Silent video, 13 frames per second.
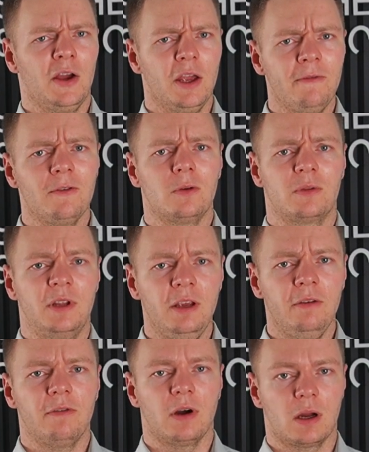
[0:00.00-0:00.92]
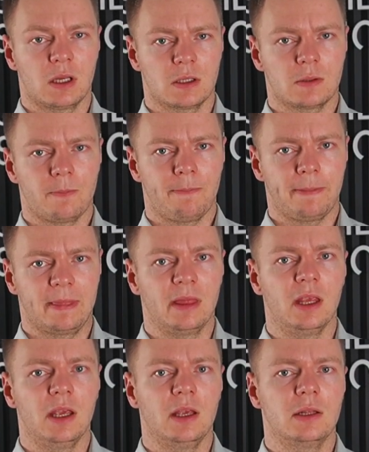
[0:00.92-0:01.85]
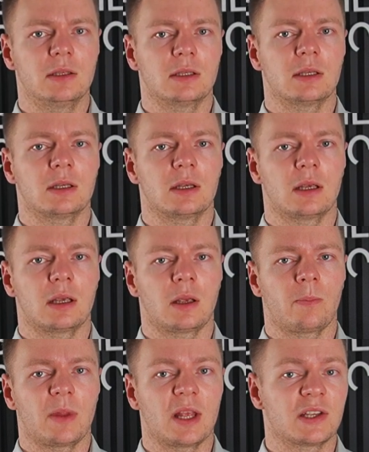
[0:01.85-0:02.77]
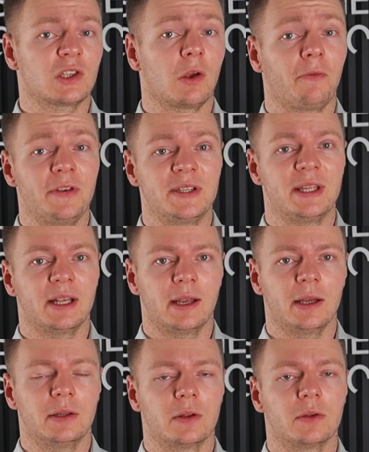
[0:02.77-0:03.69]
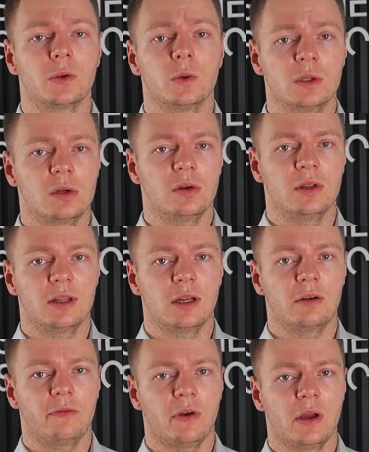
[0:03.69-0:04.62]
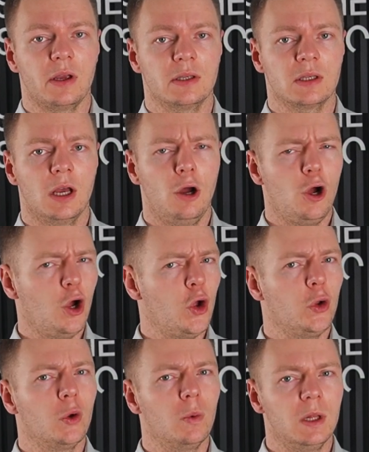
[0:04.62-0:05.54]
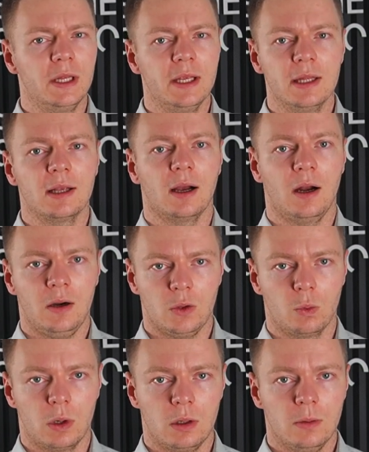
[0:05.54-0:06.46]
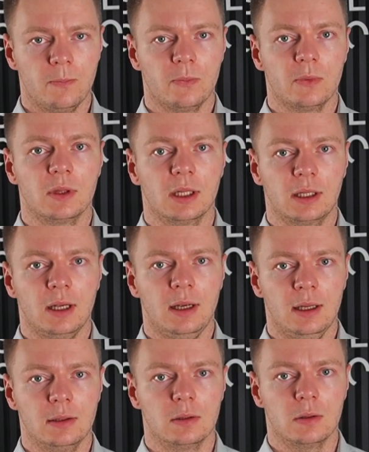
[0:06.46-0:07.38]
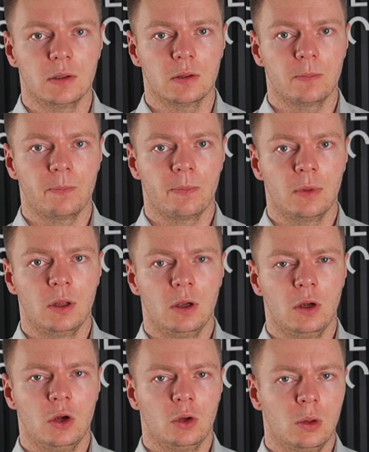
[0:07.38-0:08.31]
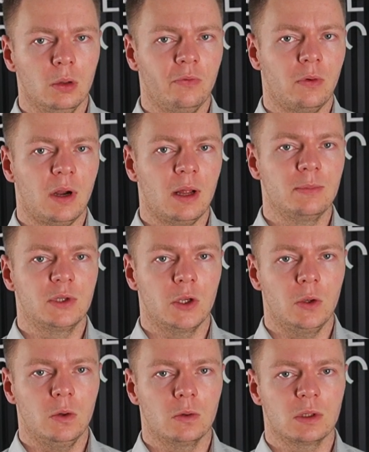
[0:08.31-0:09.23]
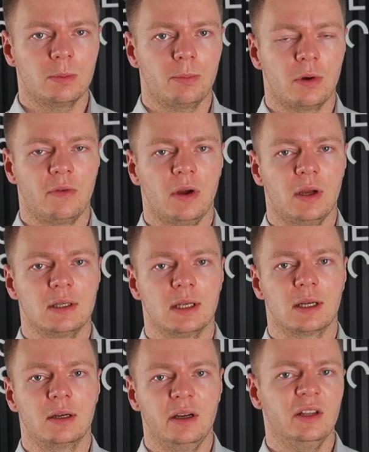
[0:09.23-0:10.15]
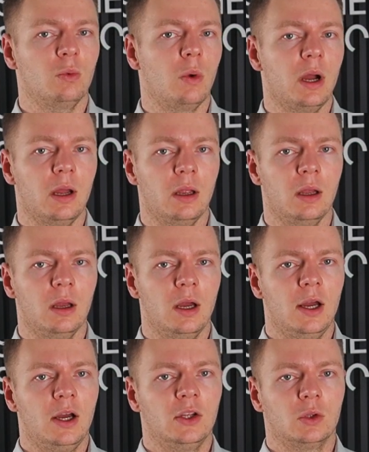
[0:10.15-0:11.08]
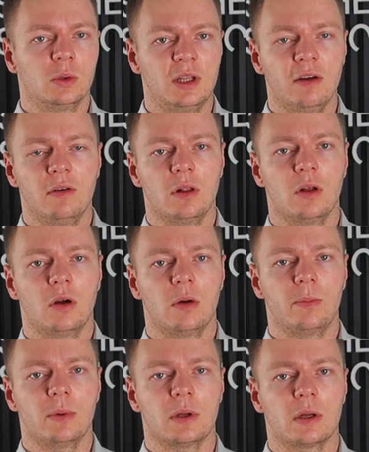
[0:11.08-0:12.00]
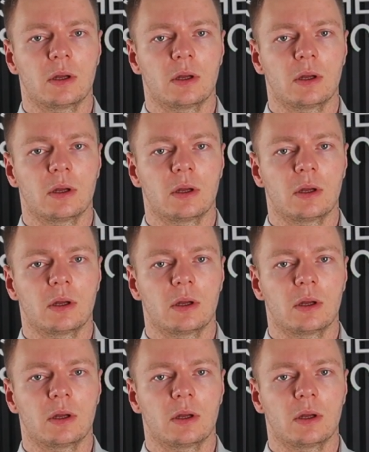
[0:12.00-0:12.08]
If your device needs a sophisticated user interface, you will need hardware that can handle it. Qt for MCUs provides a great way to develop